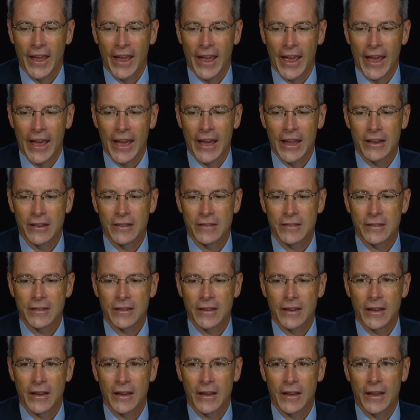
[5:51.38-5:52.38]
And
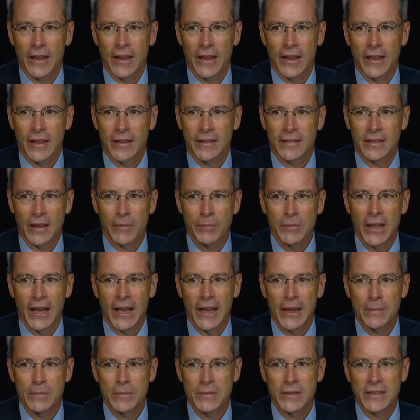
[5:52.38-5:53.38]

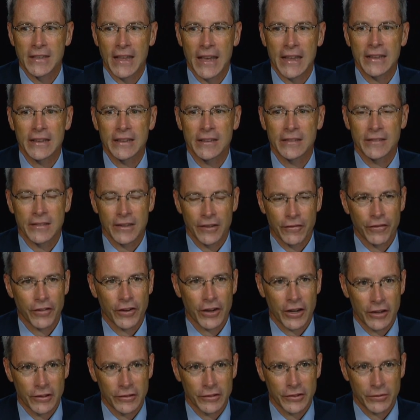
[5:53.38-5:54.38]
sometimes that is
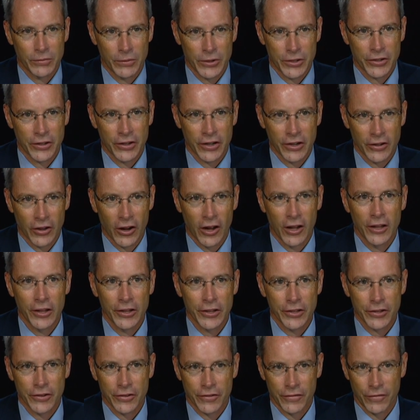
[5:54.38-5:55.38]
difficult. We should
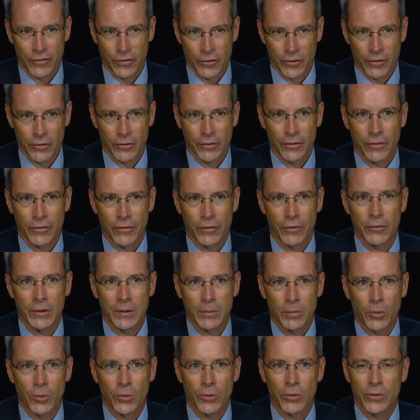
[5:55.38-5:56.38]
acknowledge for
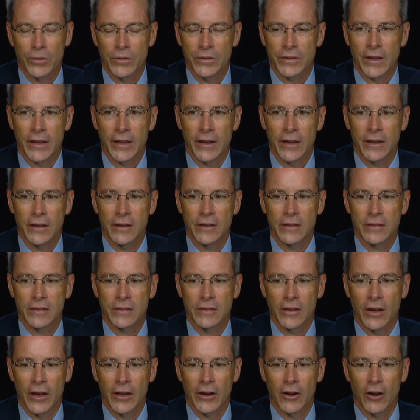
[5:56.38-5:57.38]
reporters that it is
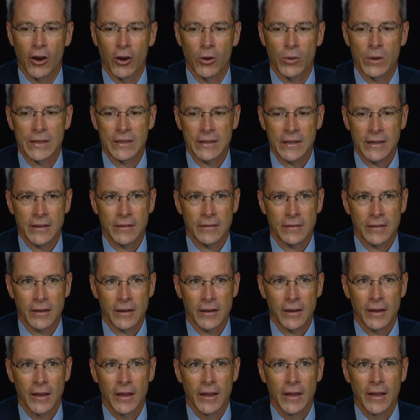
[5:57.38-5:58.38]
not always
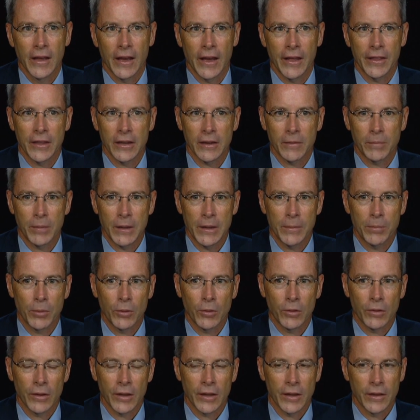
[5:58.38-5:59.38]
easy. I think
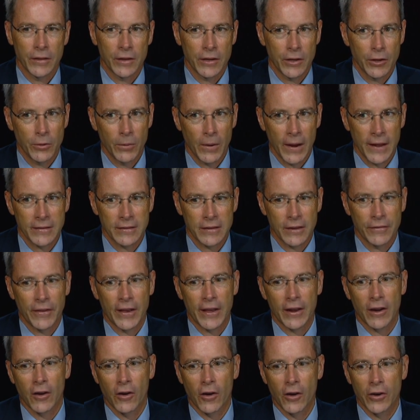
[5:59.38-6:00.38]
people in the U.S. have
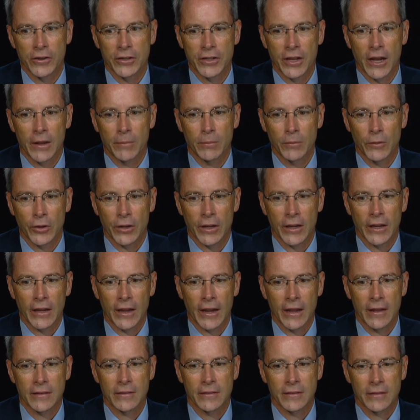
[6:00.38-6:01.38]
had a hard time
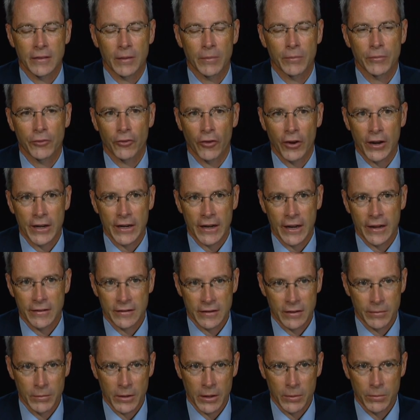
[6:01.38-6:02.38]
looking at trying to get
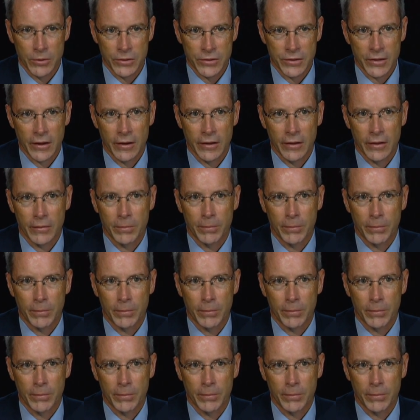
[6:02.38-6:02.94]
some numbers out of the